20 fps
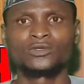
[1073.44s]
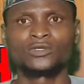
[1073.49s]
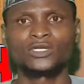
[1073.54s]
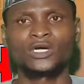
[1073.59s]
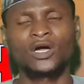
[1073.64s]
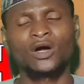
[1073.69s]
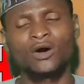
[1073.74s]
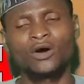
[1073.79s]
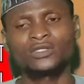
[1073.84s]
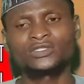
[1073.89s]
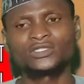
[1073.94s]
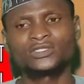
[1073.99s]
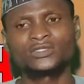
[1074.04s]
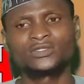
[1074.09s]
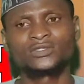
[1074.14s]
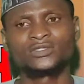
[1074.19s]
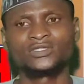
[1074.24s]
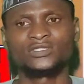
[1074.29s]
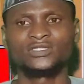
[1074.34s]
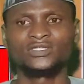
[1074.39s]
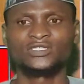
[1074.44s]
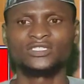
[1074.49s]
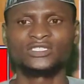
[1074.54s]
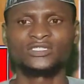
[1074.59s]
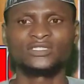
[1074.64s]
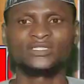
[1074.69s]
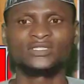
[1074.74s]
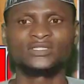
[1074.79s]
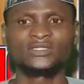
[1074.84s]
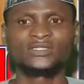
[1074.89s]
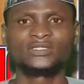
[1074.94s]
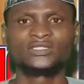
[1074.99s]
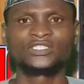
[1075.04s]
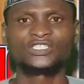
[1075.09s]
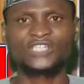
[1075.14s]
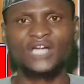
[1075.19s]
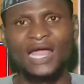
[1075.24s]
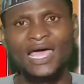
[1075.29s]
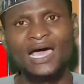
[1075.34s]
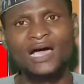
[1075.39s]
the court, the
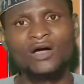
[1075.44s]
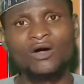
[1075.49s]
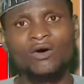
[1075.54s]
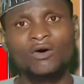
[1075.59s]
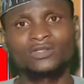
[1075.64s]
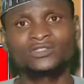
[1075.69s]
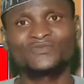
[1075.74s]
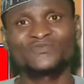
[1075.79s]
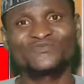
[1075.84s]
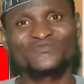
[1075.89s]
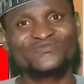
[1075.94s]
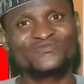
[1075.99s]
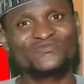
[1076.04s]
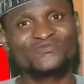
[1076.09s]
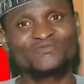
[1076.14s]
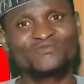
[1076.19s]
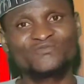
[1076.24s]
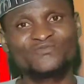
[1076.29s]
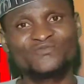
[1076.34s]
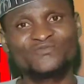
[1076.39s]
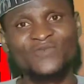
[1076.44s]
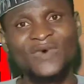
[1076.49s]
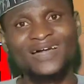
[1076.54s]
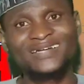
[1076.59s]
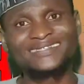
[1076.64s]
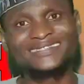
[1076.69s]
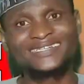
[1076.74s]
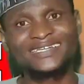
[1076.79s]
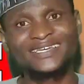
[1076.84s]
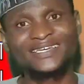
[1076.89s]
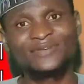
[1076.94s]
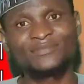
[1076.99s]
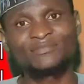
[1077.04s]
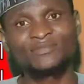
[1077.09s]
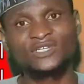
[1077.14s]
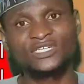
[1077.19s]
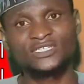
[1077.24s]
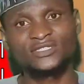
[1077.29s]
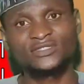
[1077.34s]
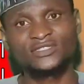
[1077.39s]
trial court found
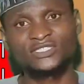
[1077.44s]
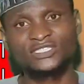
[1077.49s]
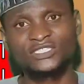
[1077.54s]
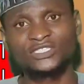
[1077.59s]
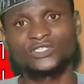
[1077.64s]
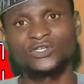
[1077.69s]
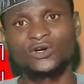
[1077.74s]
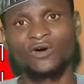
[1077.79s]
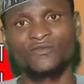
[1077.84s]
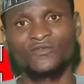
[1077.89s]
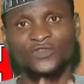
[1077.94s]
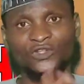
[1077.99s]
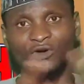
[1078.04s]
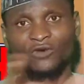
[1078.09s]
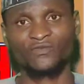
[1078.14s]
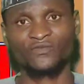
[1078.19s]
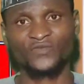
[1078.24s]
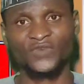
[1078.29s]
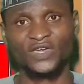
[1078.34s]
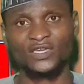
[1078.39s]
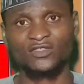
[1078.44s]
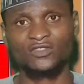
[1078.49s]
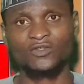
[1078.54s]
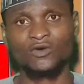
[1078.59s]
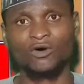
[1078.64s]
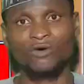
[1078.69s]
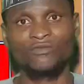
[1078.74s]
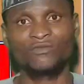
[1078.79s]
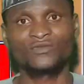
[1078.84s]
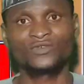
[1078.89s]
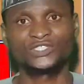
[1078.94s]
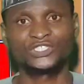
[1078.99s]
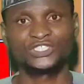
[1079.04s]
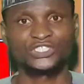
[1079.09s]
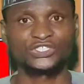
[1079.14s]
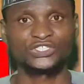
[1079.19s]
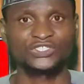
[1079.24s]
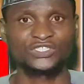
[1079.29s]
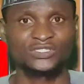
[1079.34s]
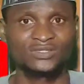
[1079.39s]
them guilty of the offense of
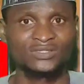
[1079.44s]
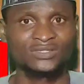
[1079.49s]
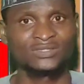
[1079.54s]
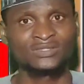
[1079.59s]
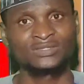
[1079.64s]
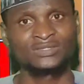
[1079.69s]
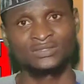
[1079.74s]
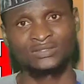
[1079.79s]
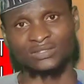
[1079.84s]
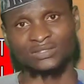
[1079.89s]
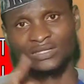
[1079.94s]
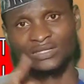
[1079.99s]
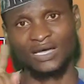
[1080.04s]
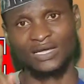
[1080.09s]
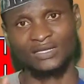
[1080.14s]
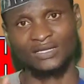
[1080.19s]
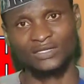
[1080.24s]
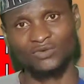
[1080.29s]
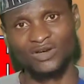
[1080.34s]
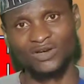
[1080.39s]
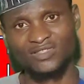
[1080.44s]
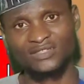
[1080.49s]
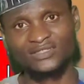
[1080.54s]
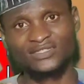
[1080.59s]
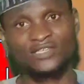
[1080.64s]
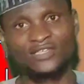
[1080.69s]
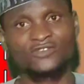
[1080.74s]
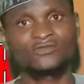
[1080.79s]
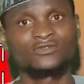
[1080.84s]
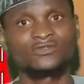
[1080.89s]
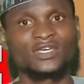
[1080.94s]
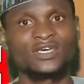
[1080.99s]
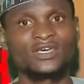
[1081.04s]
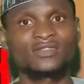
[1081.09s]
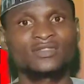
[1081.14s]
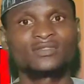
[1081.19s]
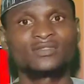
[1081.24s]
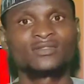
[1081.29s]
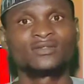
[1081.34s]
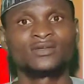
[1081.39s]
treason, and they were sentenced to
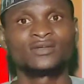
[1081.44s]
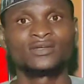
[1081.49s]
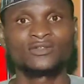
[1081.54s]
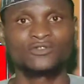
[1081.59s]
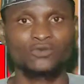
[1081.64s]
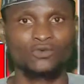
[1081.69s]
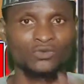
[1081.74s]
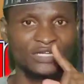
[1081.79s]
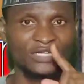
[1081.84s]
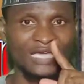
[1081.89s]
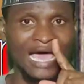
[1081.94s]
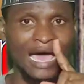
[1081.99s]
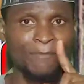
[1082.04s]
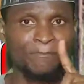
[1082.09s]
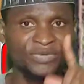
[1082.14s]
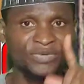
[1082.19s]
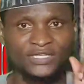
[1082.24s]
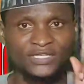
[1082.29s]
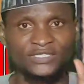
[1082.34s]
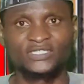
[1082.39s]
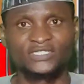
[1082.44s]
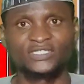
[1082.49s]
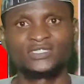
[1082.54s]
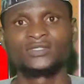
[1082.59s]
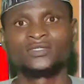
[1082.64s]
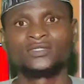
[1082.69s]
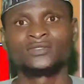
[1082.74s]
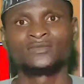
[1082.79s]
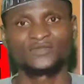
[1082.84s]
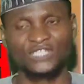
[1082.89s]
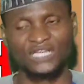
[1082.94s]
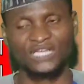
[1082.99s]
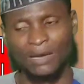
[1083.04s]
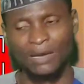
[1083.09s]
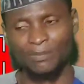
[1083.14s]
death. So they appealed. They